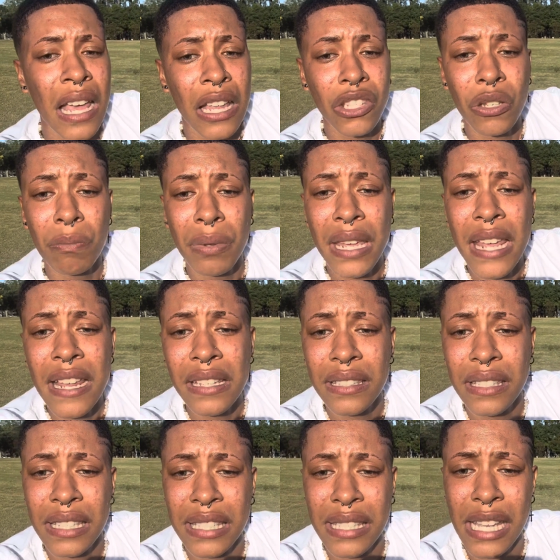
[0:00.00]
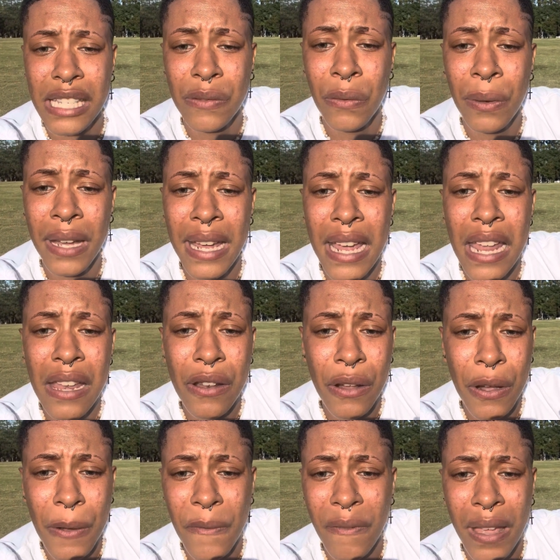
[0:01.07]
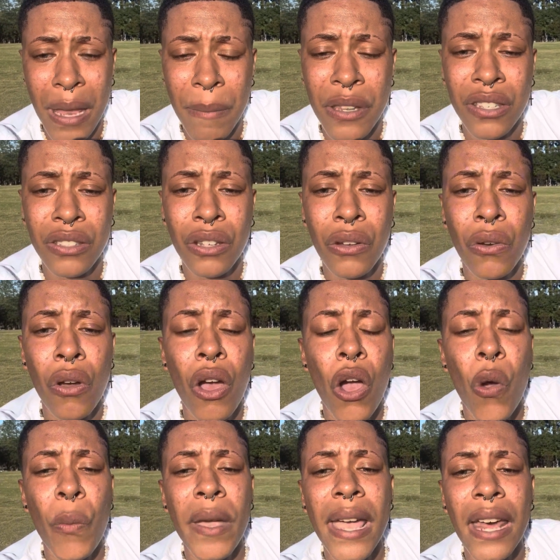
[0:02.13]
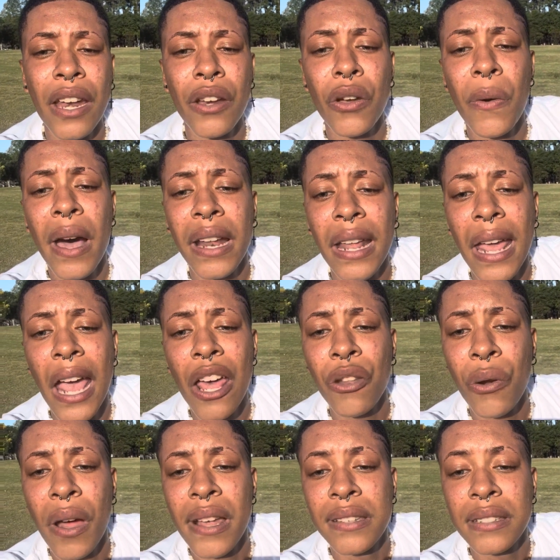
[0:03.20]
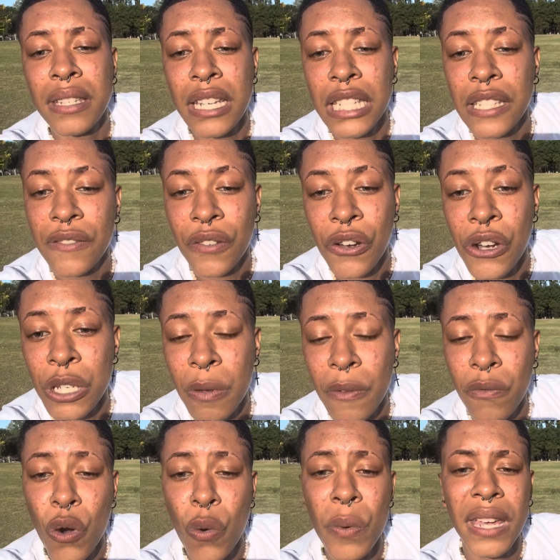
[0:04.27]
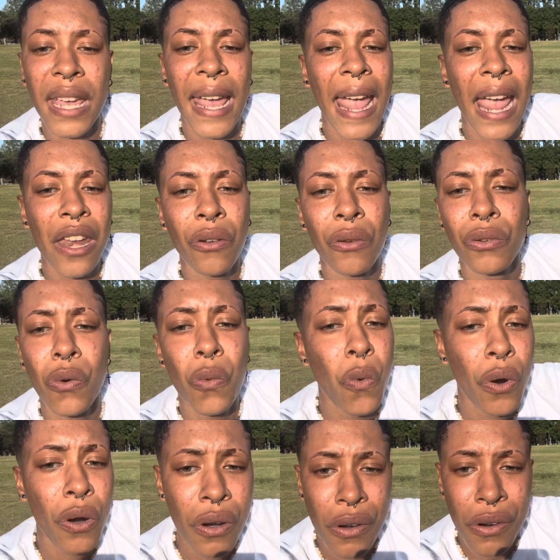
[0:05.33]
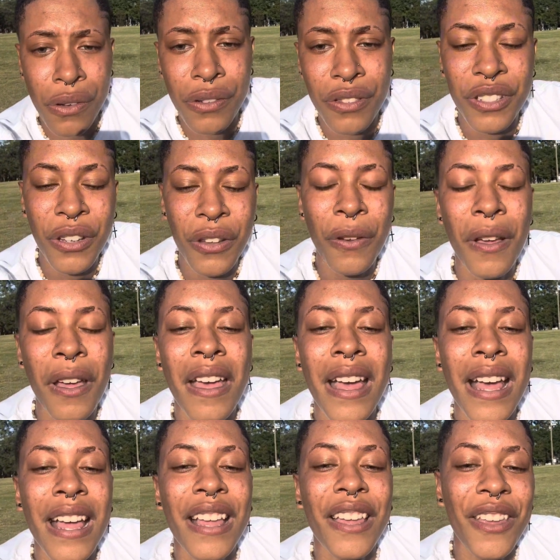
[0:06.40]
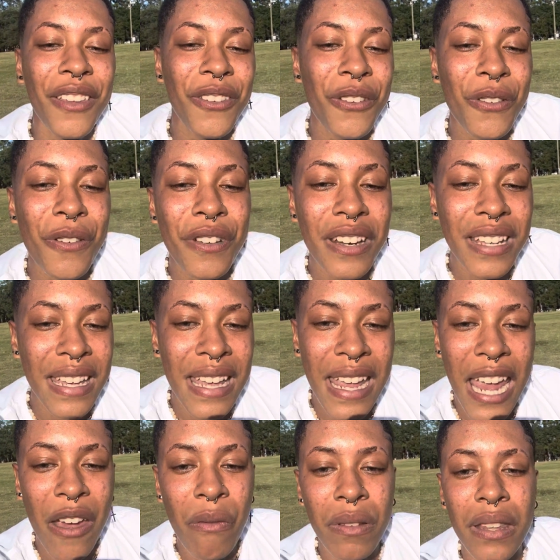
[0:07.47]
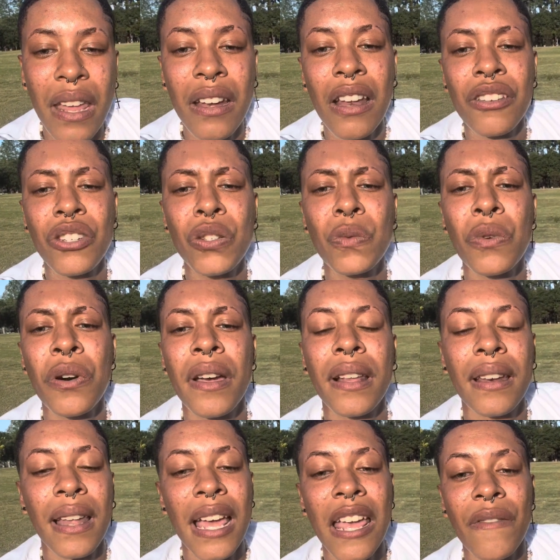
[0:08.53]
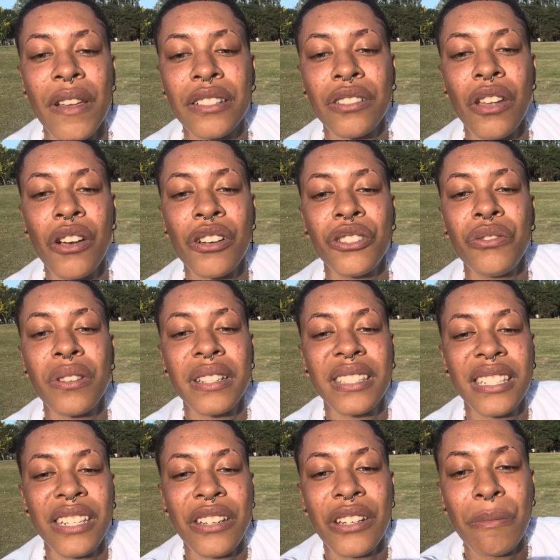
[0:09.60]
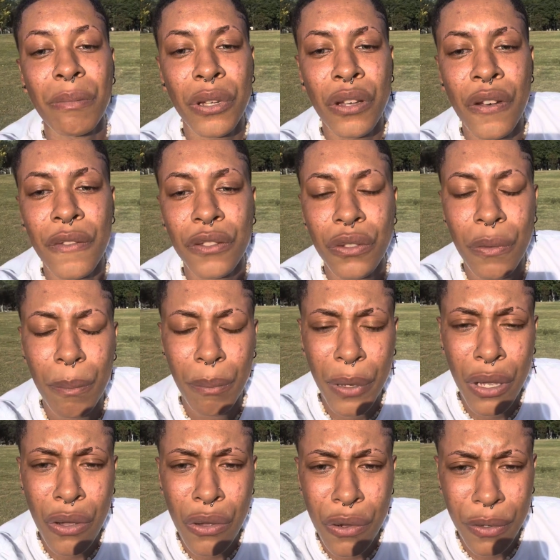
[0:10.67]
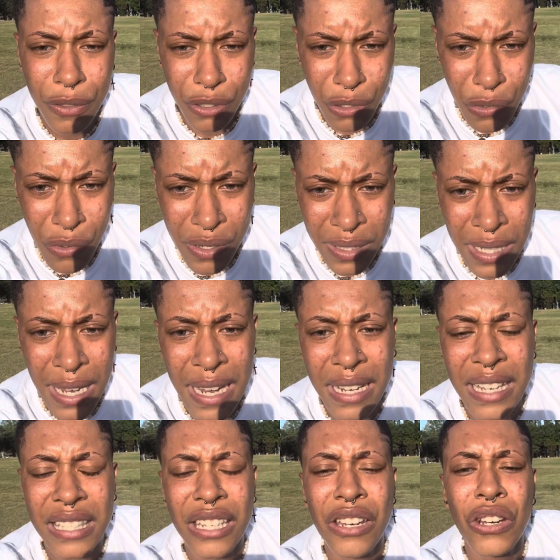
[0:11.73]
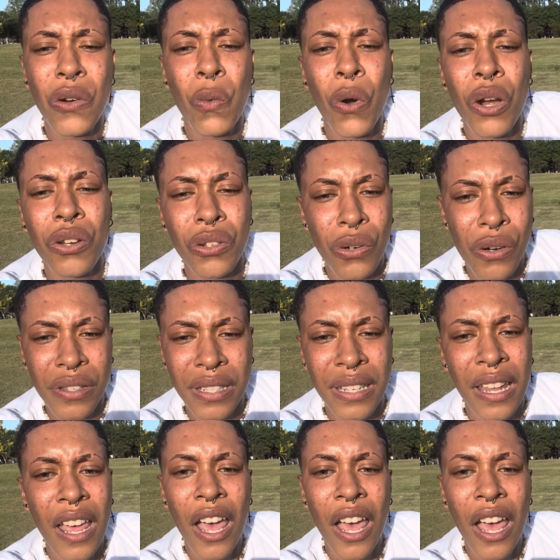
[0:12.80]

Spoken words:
to be successful and famous. So we got to know how to handle ourselves first before we can handle the world. So you're gonna get everything that you want in life as long as you continue to build towards it and continue to work towards it.